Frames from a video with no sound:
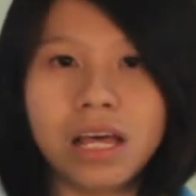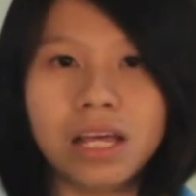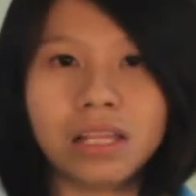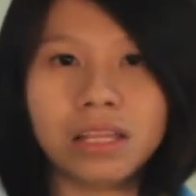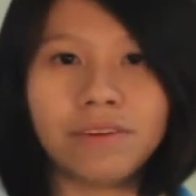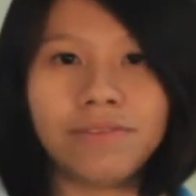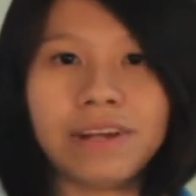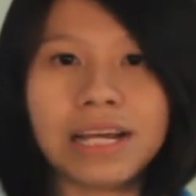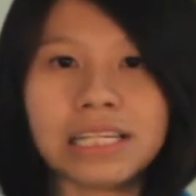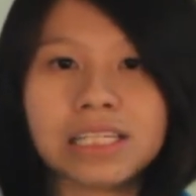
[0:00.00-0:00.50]

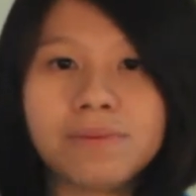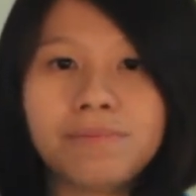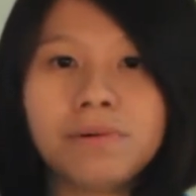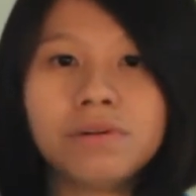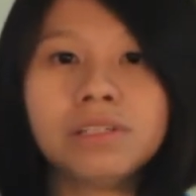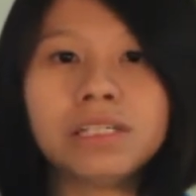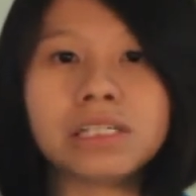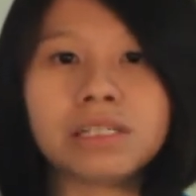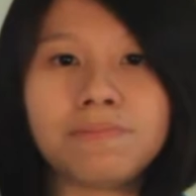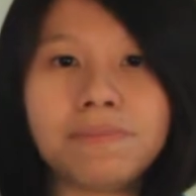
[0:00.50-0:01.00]
The
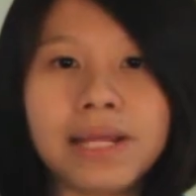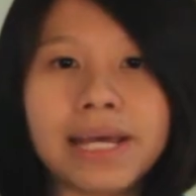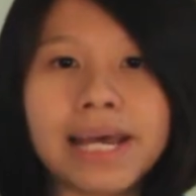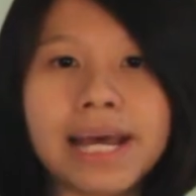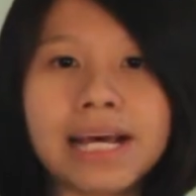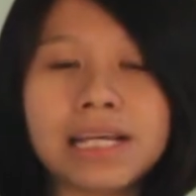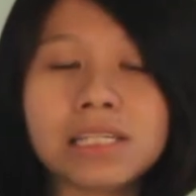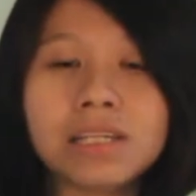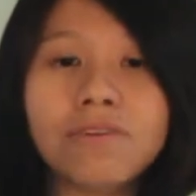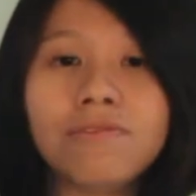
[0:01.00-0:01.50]
flexible display
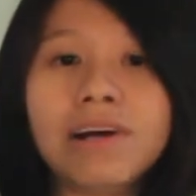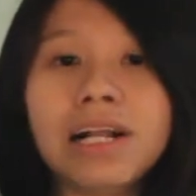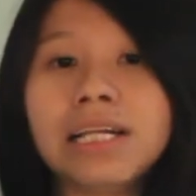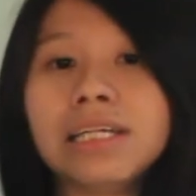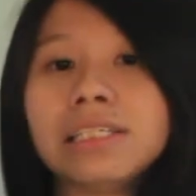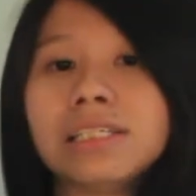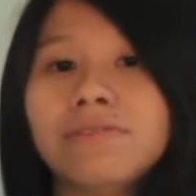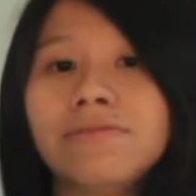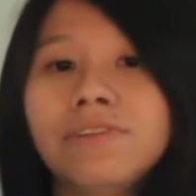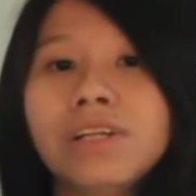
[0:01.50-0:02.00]
has a
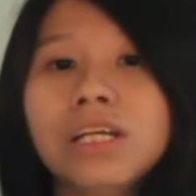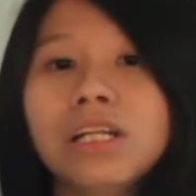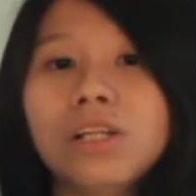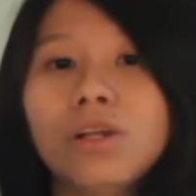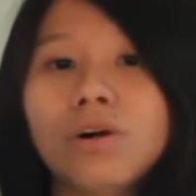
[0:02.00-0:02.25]
relatively